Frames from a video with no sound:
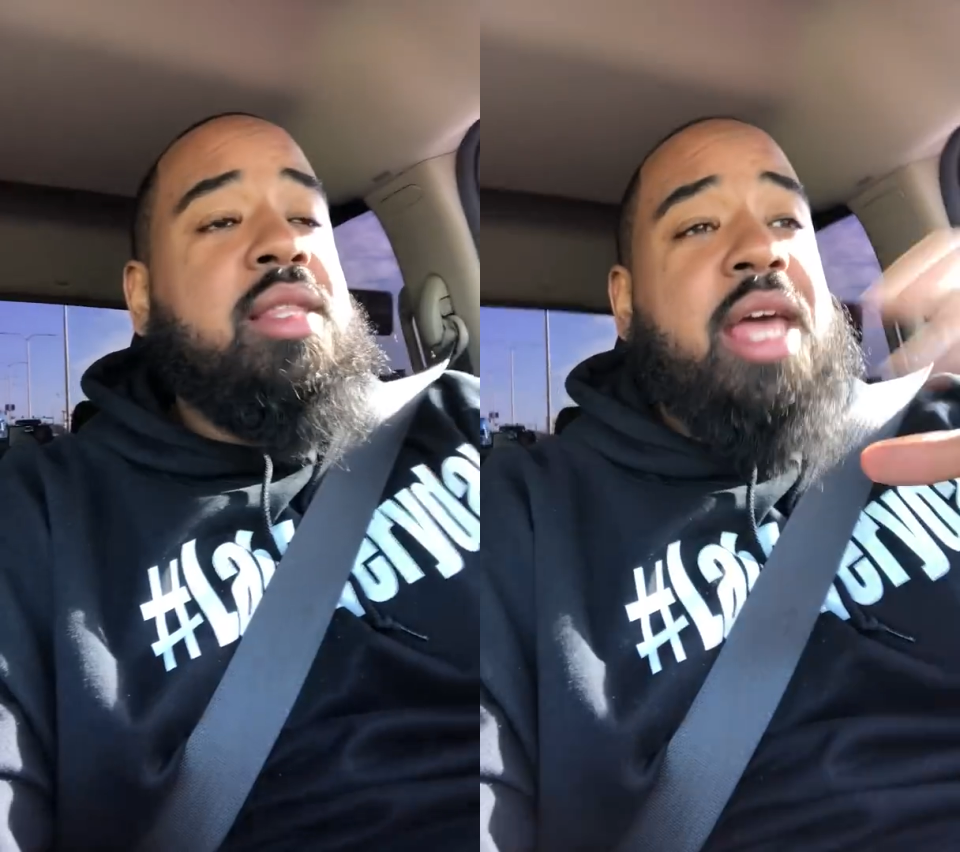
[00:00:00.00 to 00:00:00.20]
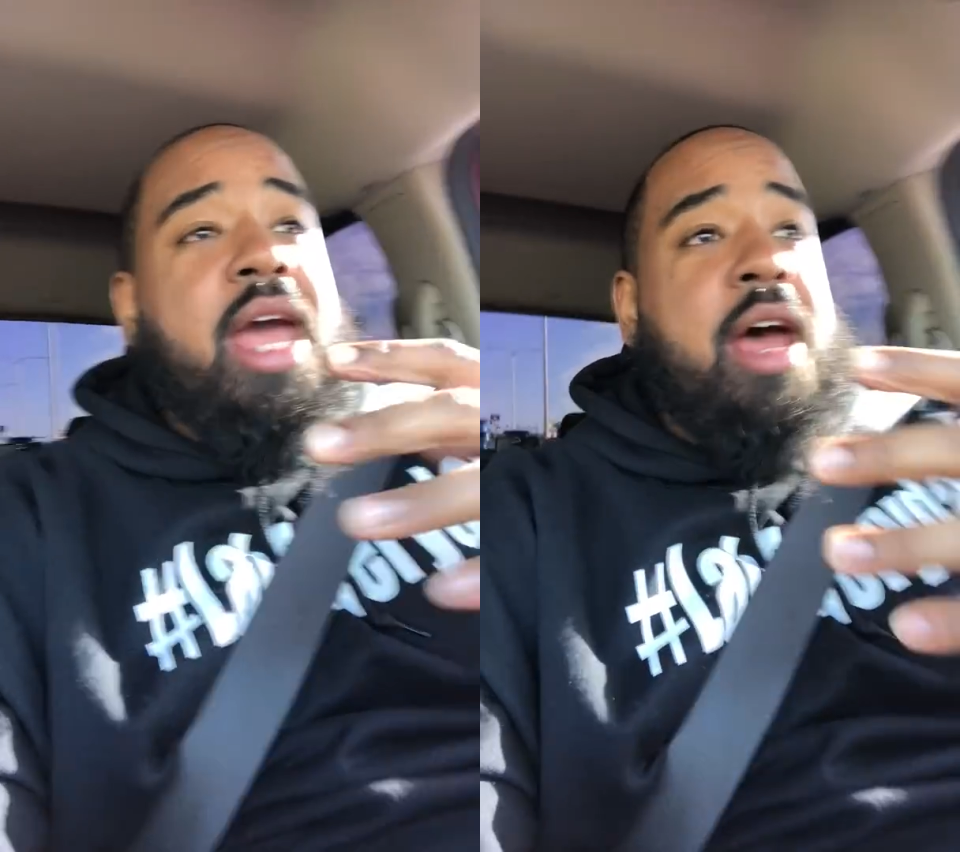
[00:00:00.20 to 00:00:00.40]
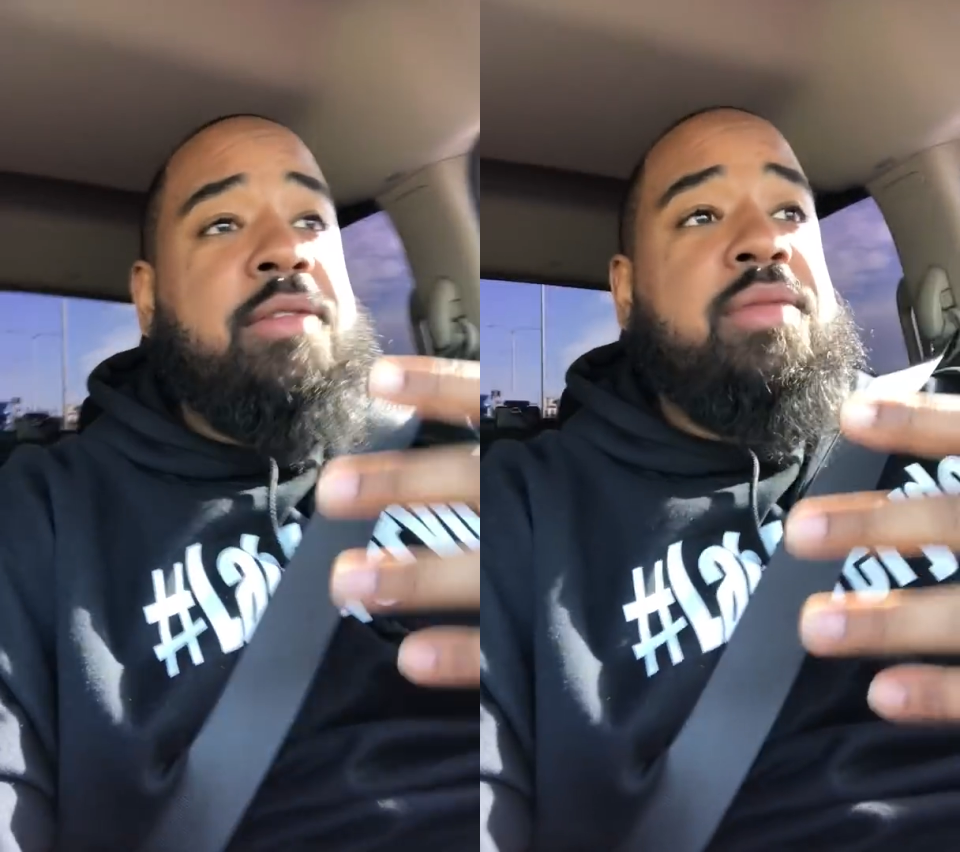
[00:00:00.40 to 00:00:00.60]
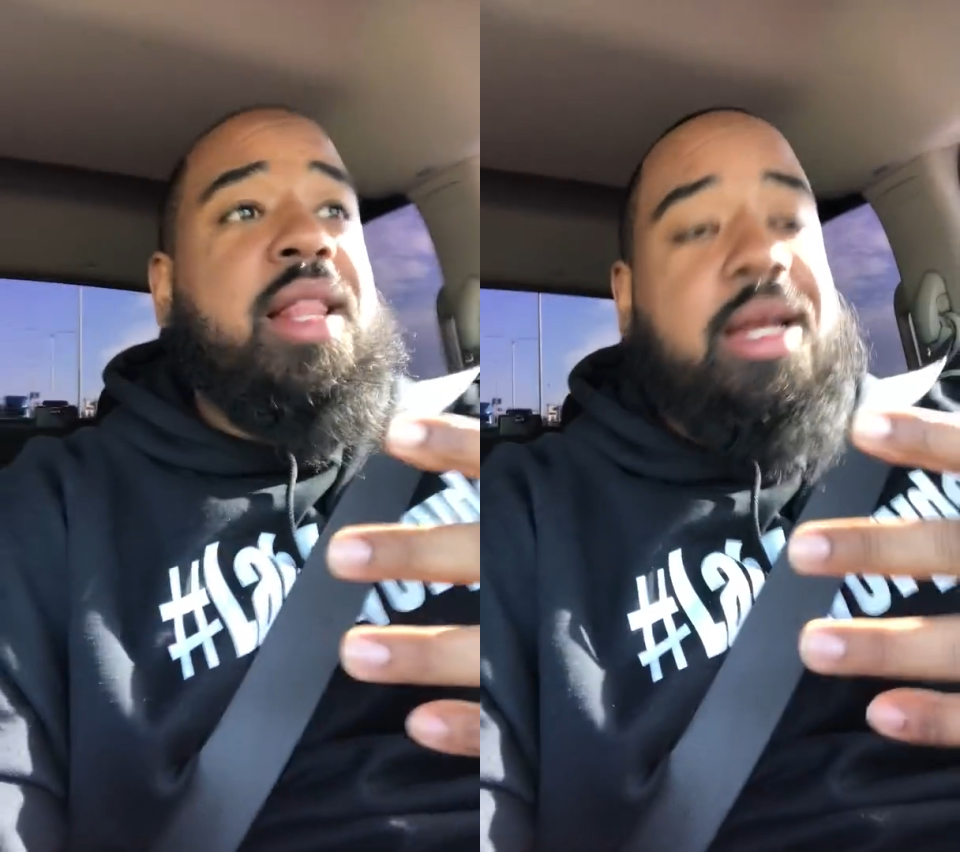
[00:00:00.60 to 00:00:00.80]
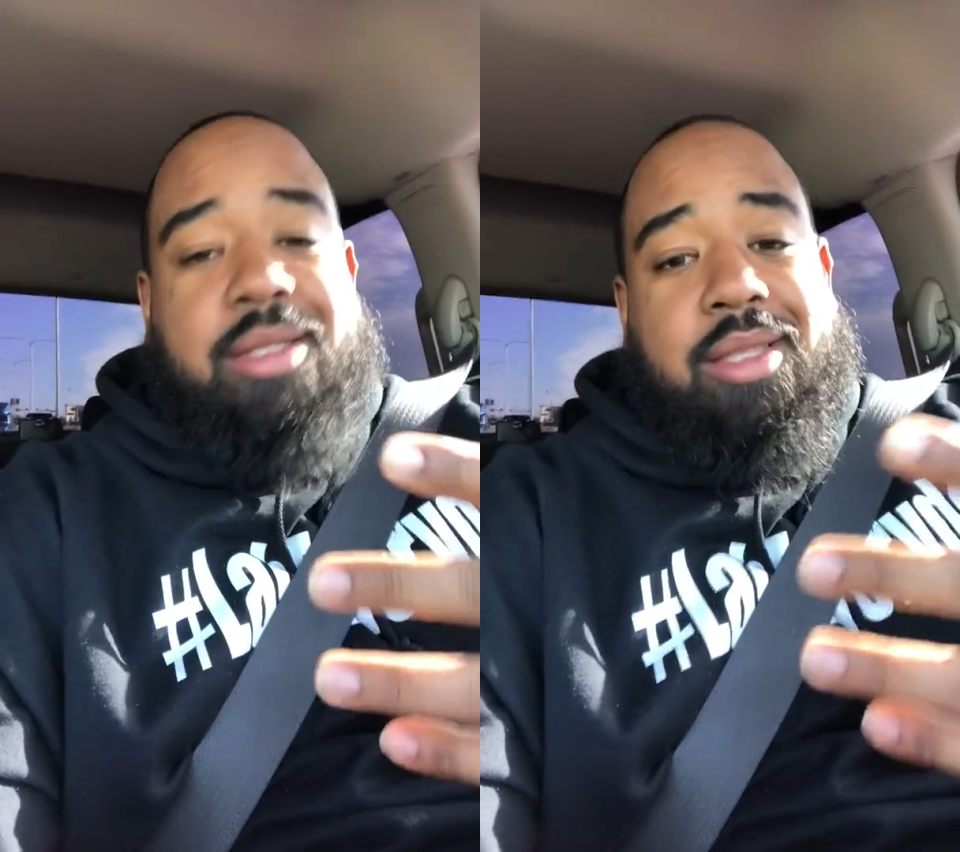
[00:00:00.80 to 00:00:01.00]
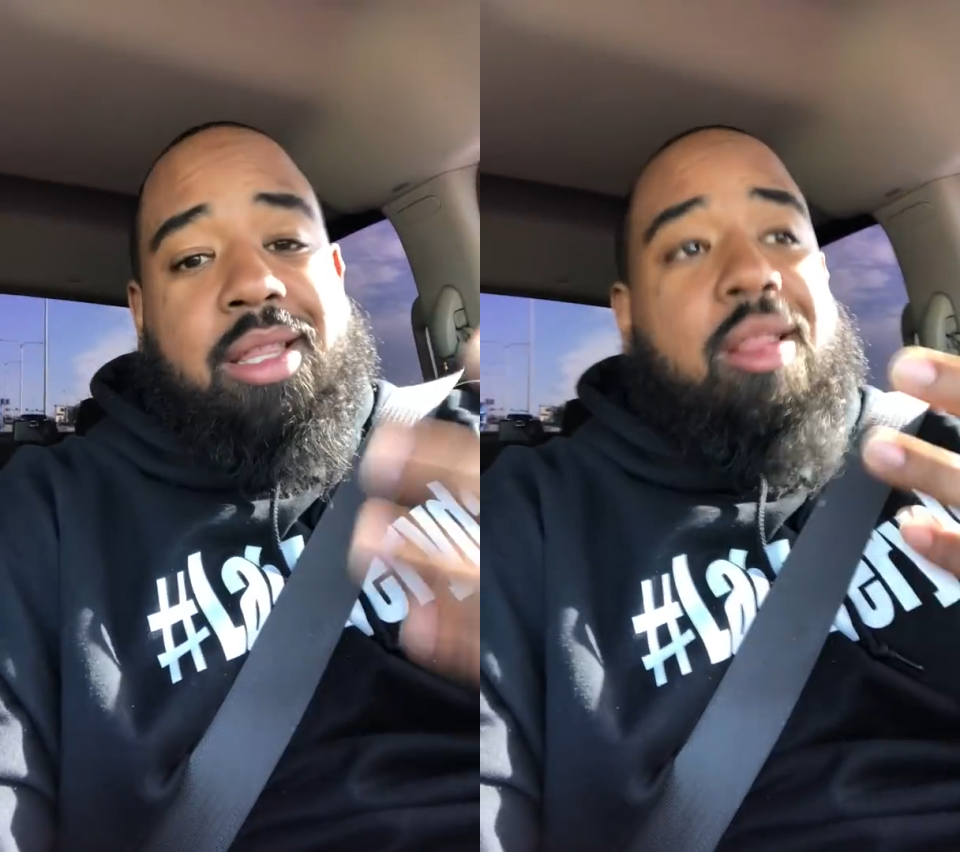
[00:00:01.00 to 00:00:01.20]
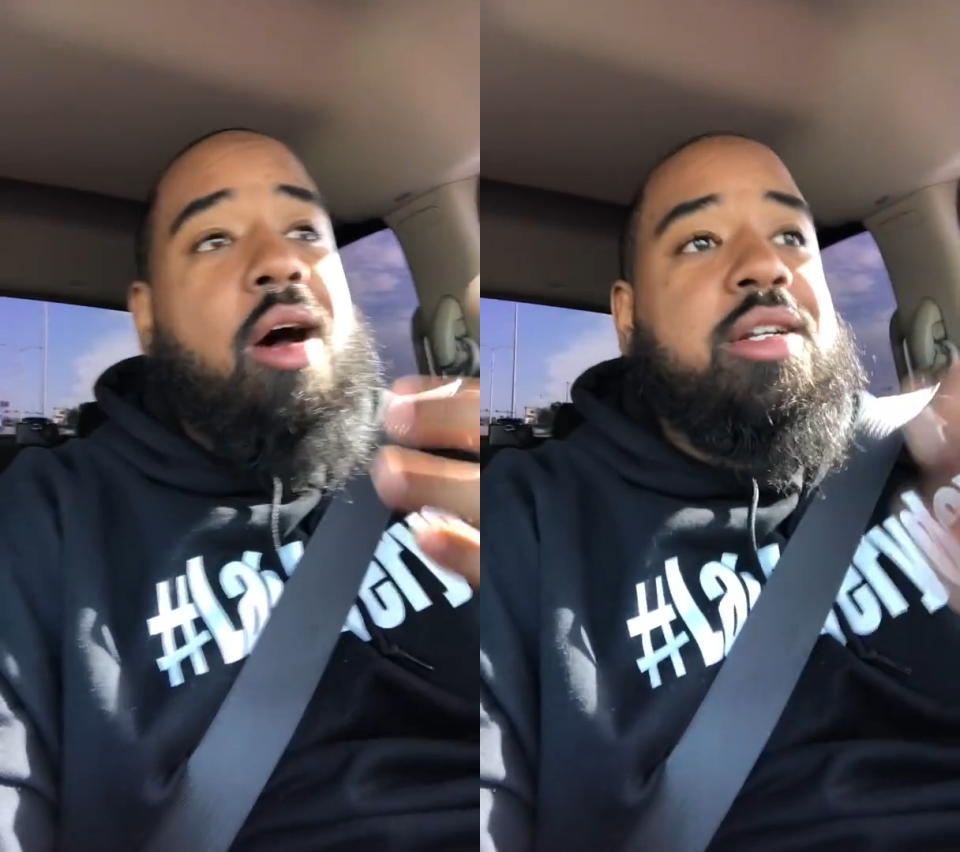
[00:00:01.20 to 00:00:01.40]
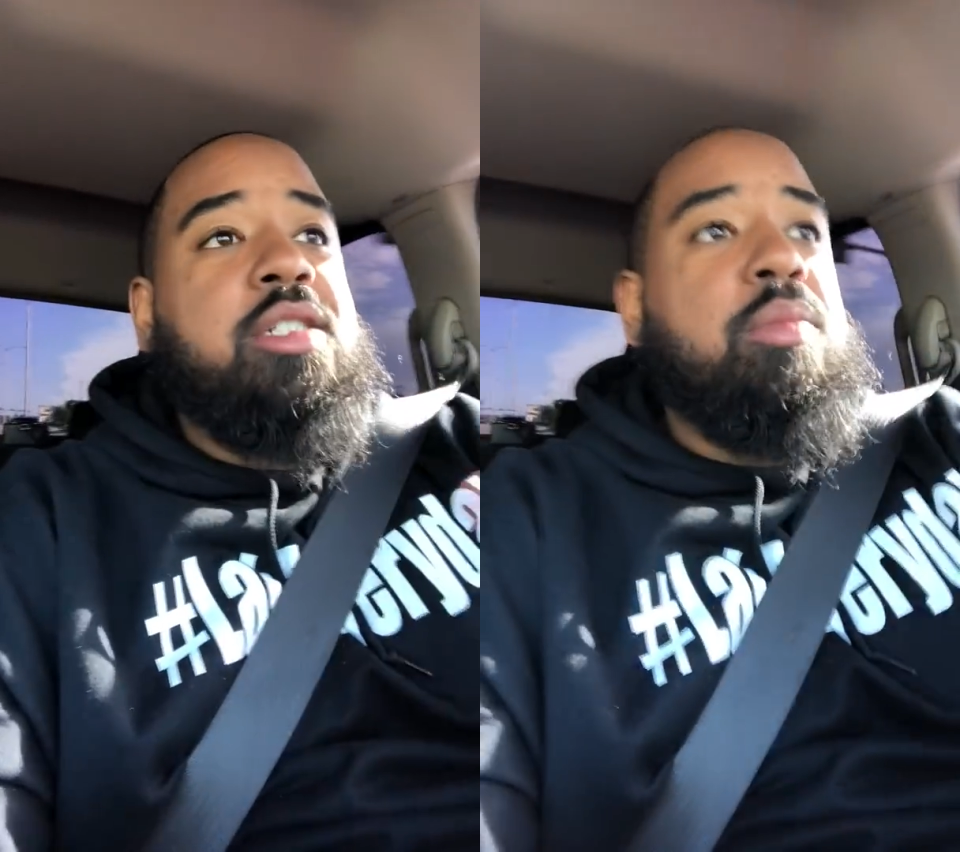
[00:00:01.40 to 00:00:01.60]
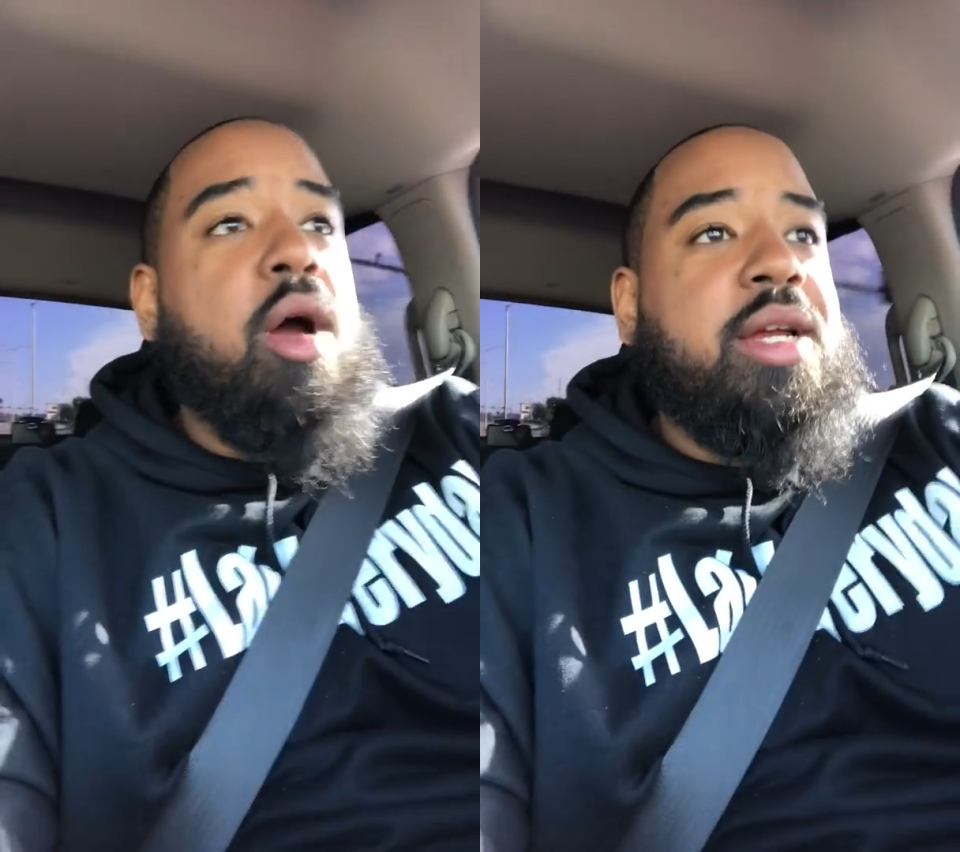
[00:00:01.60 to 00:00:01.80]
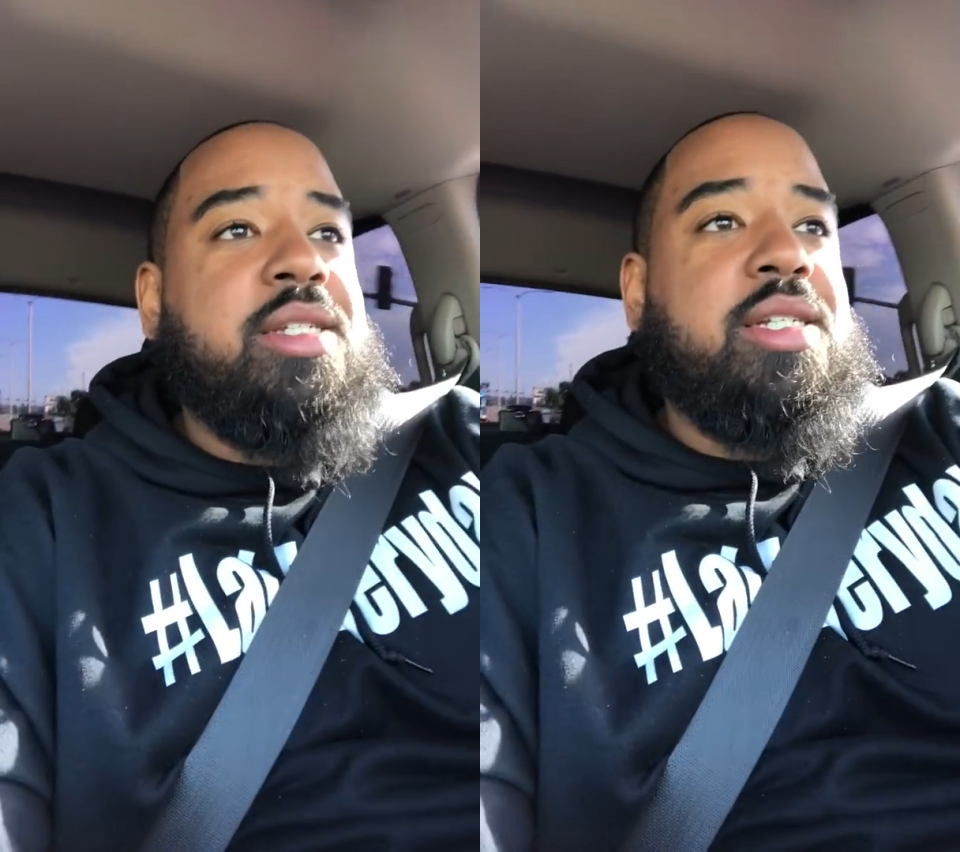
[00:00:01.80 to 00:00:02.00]
they have like the largest
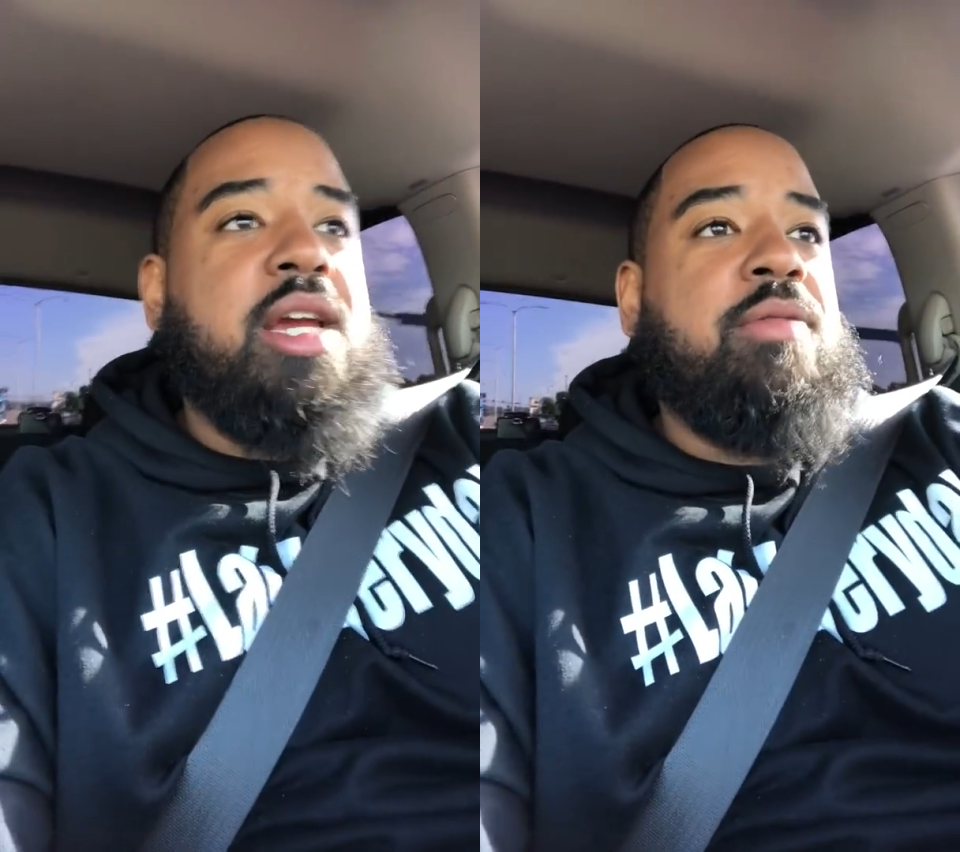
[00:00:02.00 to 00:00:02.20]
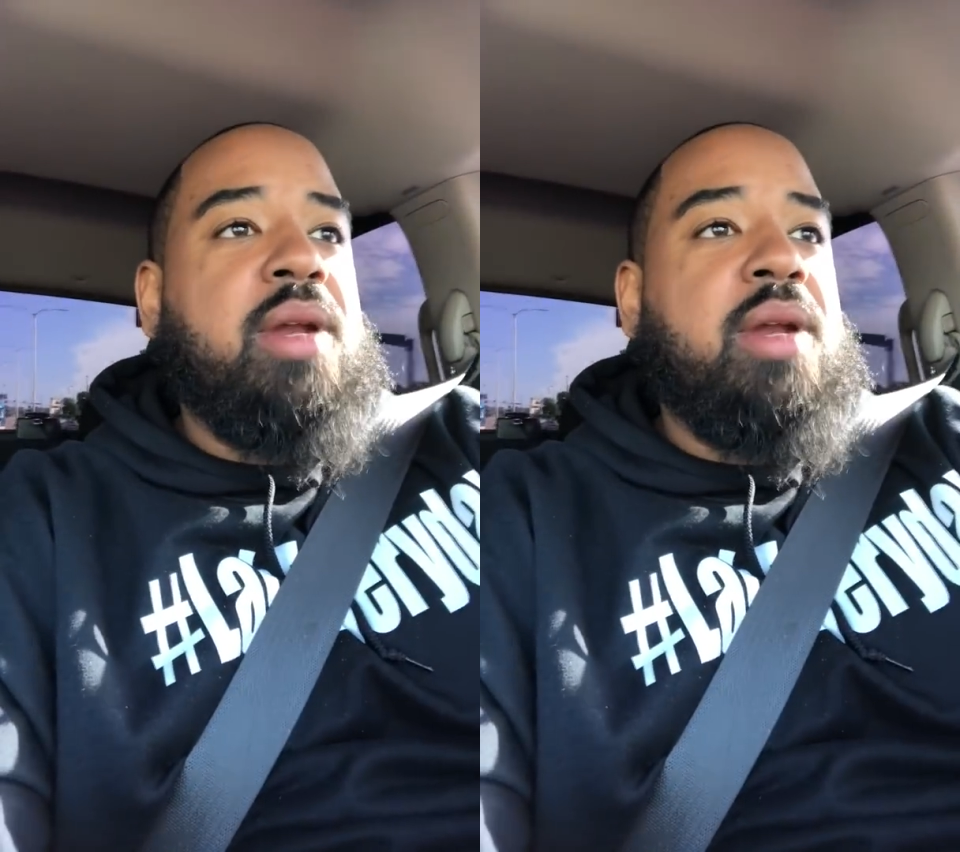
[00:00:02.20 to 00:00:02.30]
market share